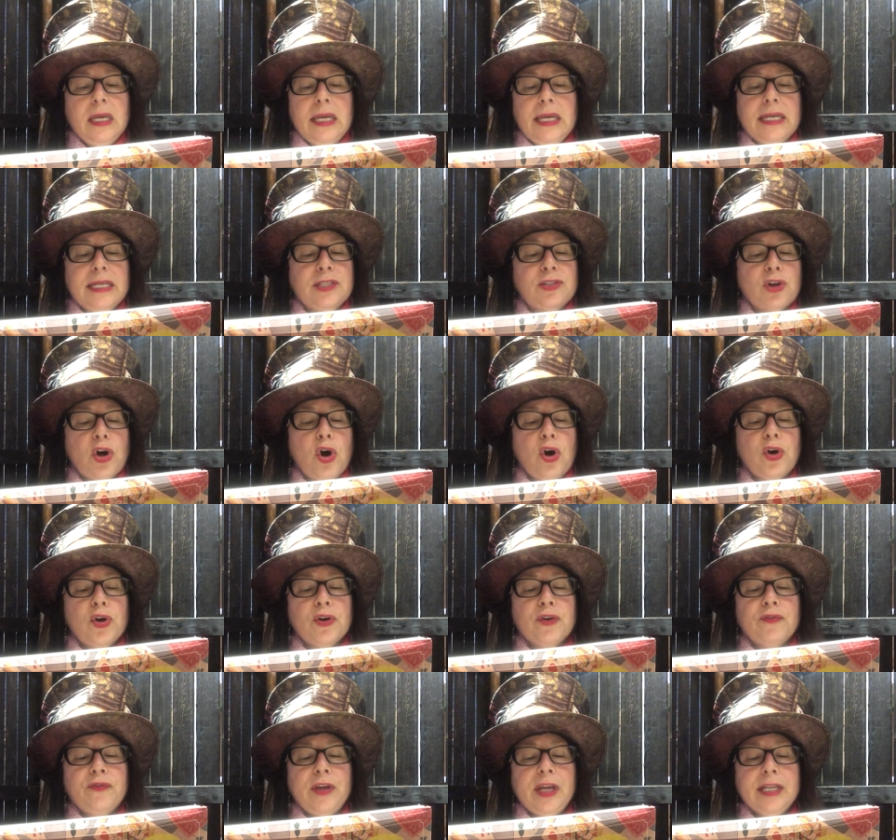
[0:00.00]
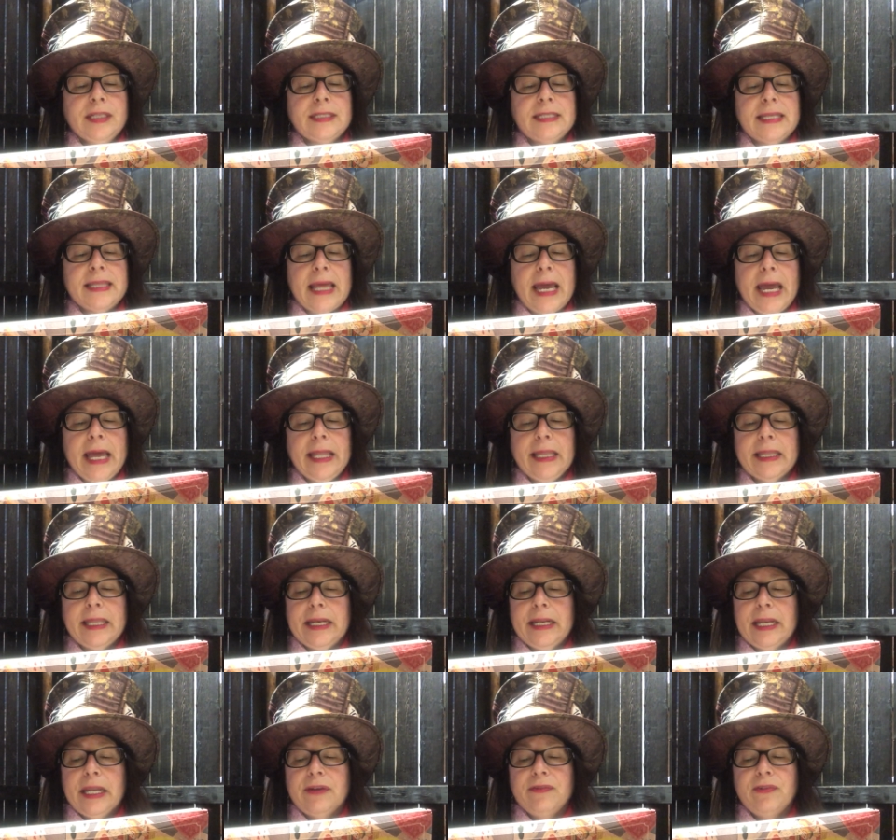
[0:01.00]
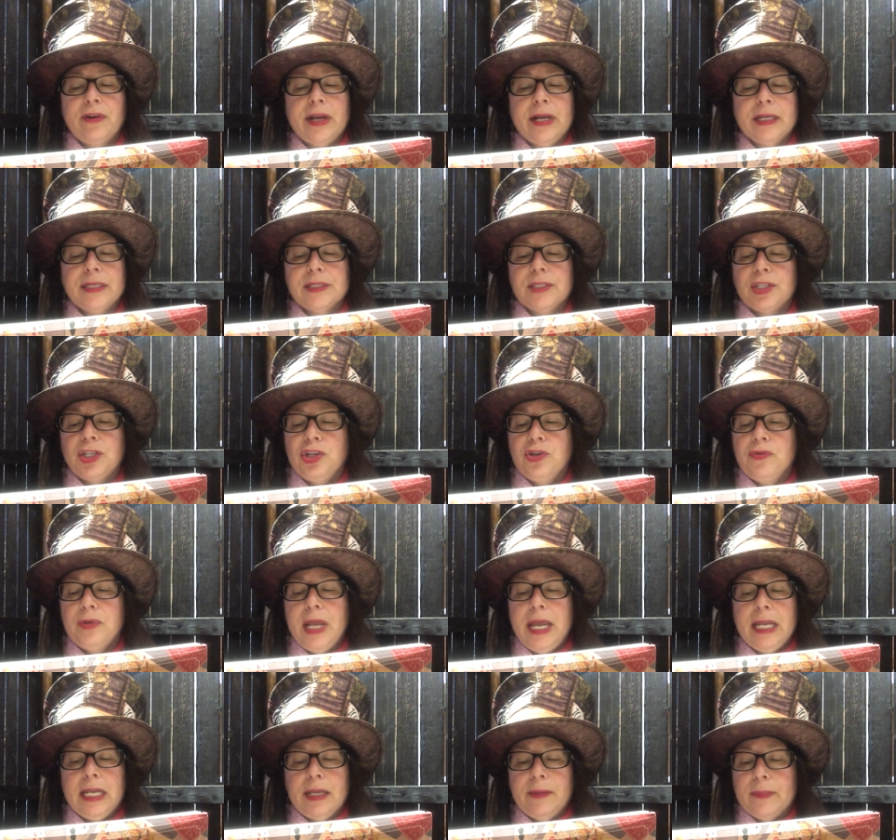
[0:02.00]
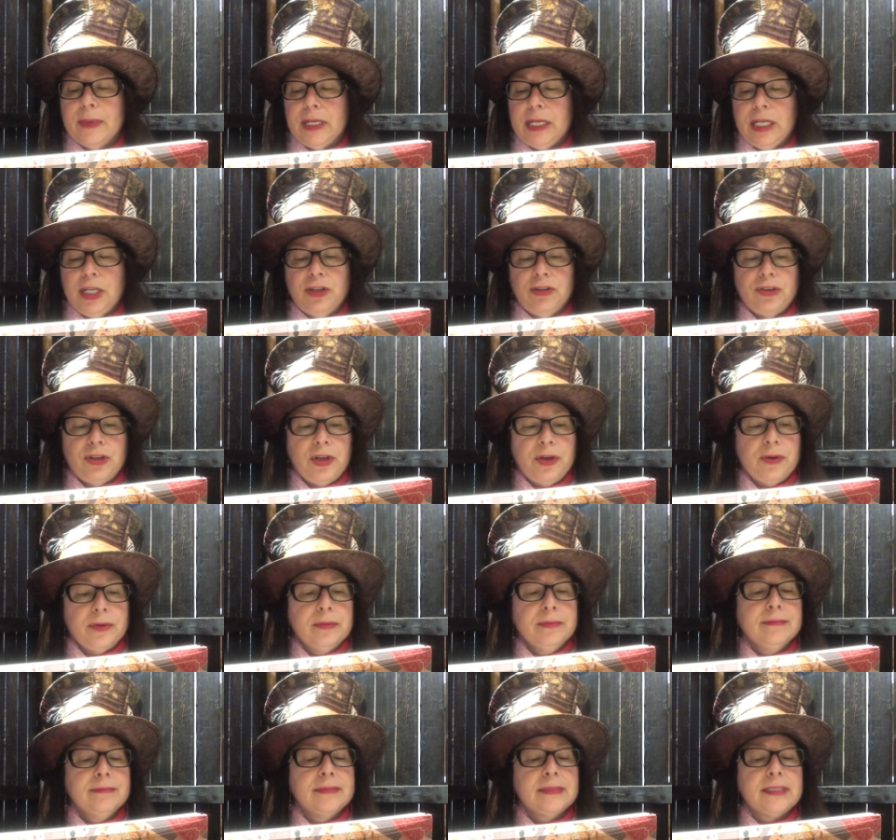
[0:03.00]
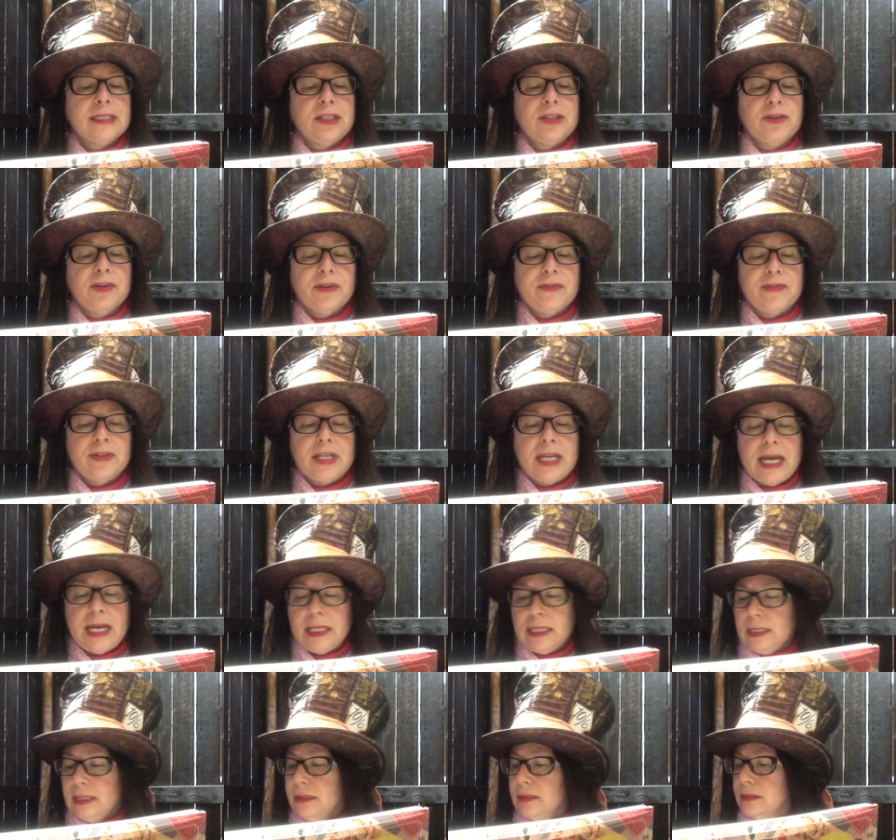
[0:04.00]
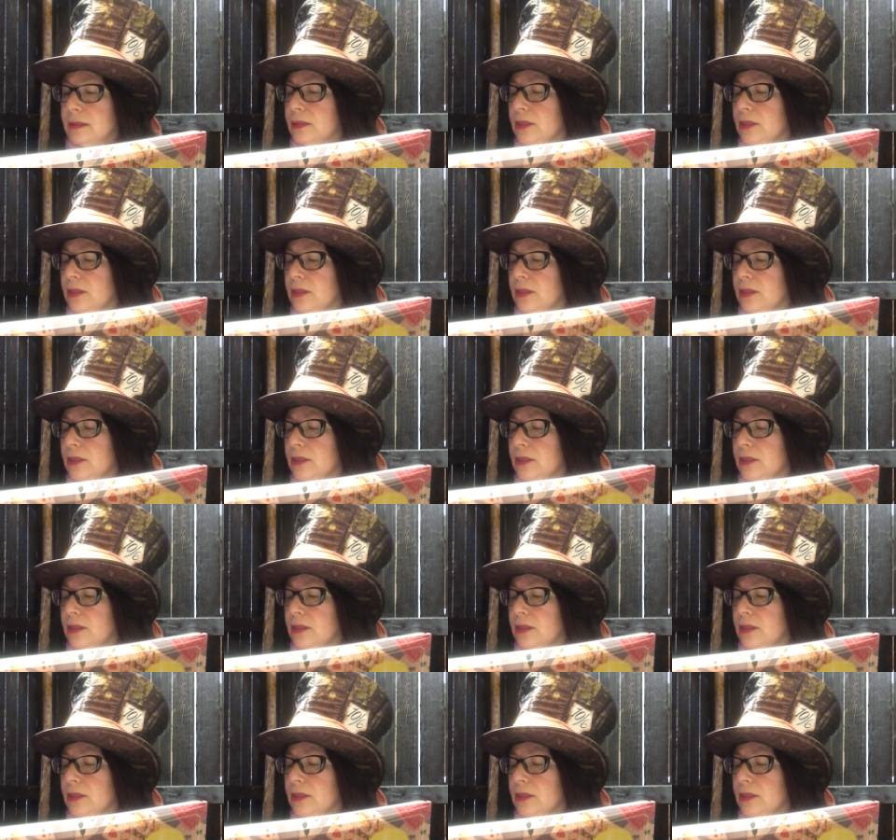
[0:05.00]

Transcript: It's all her fancy that. They never execute anybody, you know, said the griffin to Alice.